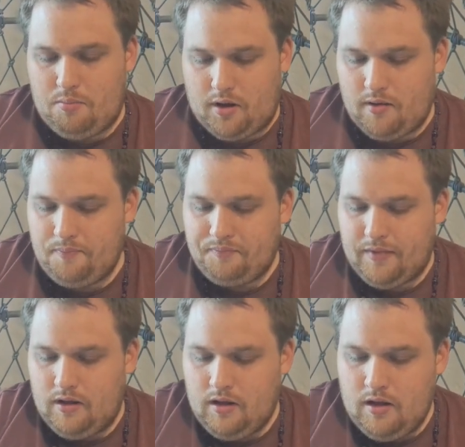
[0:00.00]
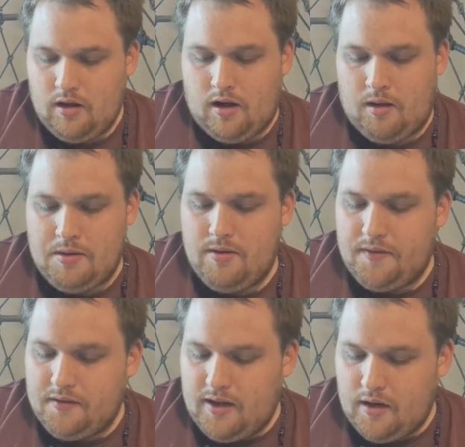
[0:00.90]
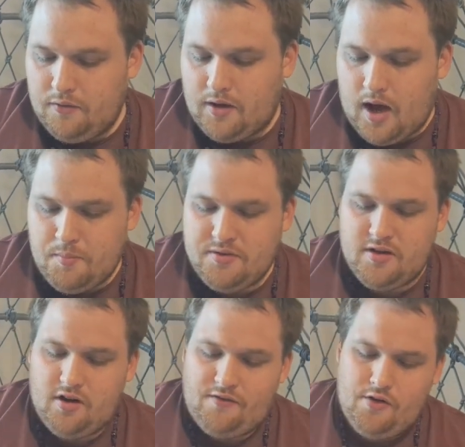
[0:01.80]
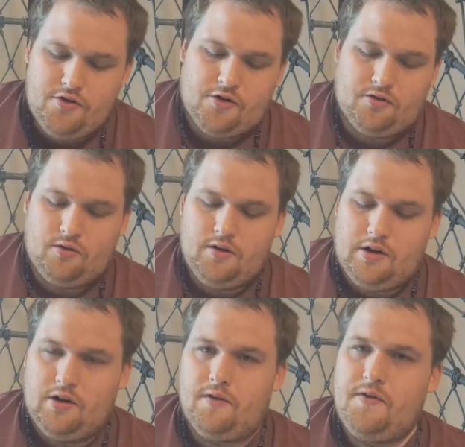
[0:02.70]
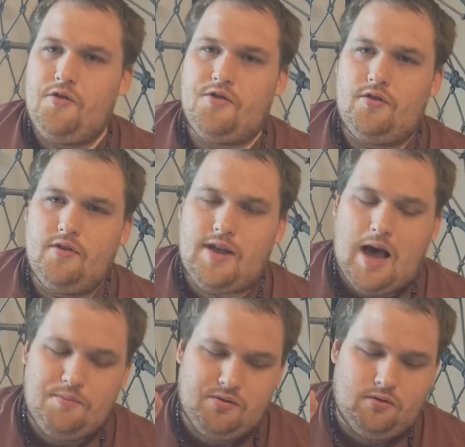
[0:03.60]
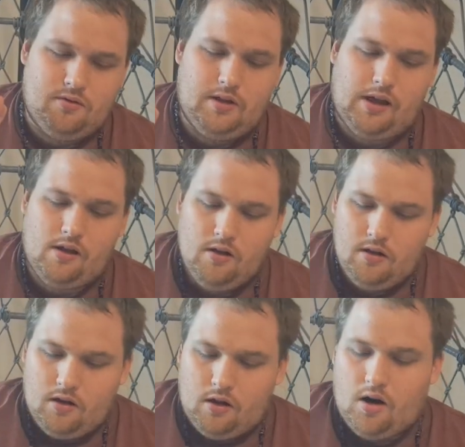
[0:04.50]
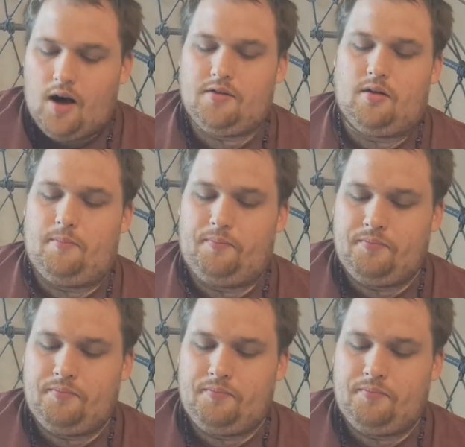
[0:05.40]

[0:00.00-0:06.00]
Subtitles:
But you get the 10 of Cups in your future, so your future looks absolutely awesome,